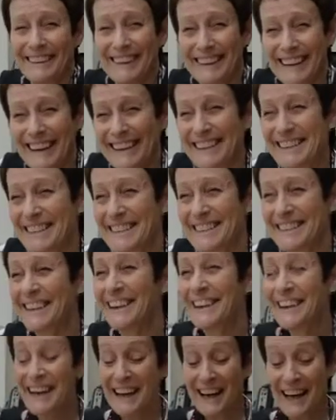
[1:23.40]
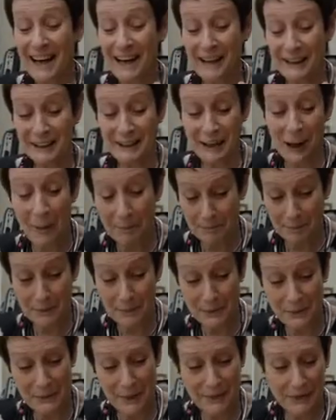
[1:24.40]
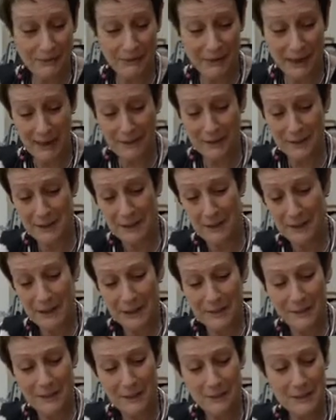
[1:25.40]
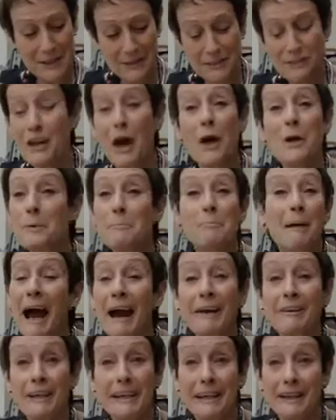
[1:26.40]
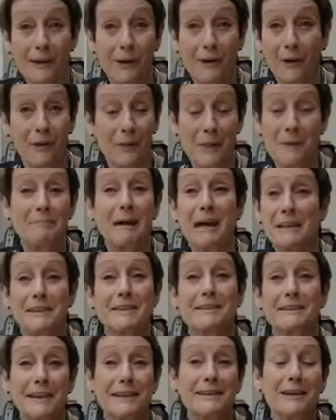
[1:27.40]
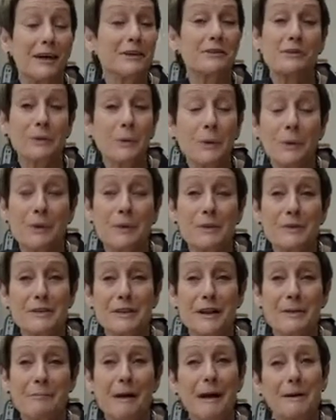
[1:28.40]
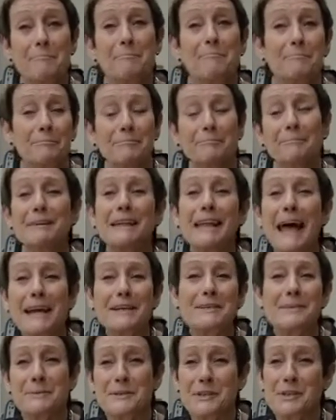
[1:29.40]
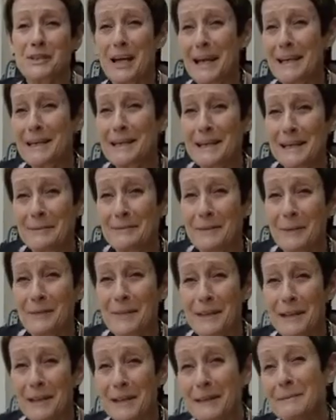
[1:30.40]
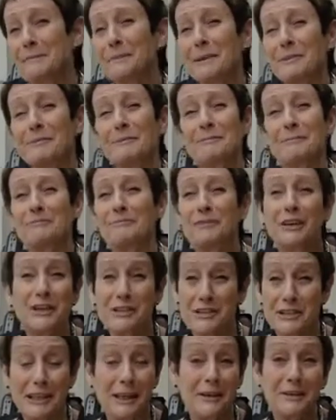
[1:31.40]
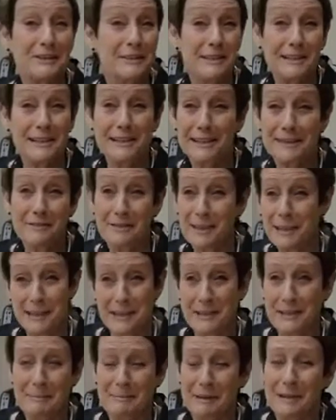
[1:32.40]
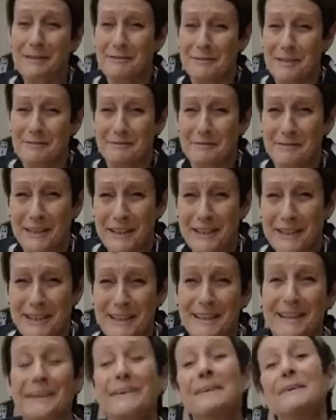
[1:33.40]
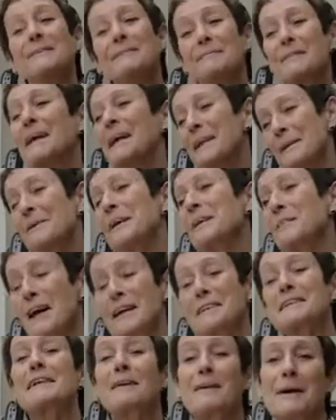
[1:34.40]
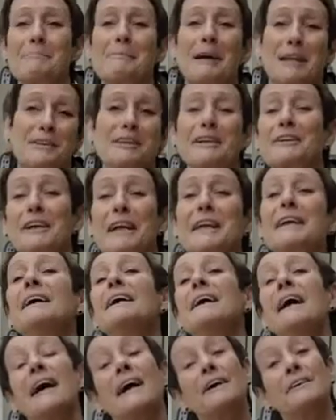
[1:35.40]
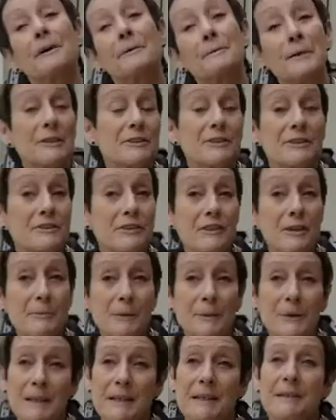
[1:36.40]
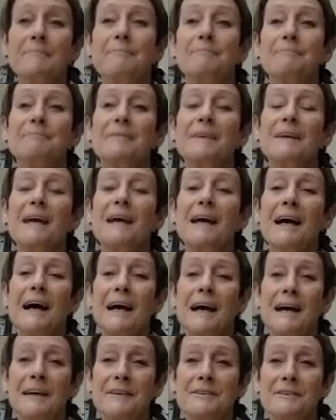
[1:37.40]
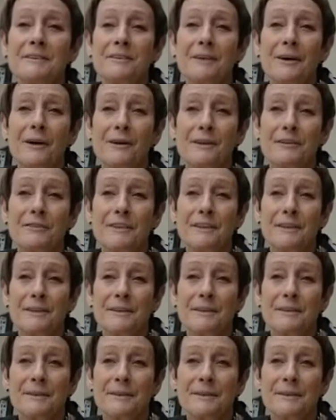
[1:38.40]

And coupled with the fact that there was no barrier on the mezzanine at all. So my legs were shaking with vertigo, because I suffer terribly from vertigo. Anyway, that's how I met Terry. And I worked on Jabberwocky. And after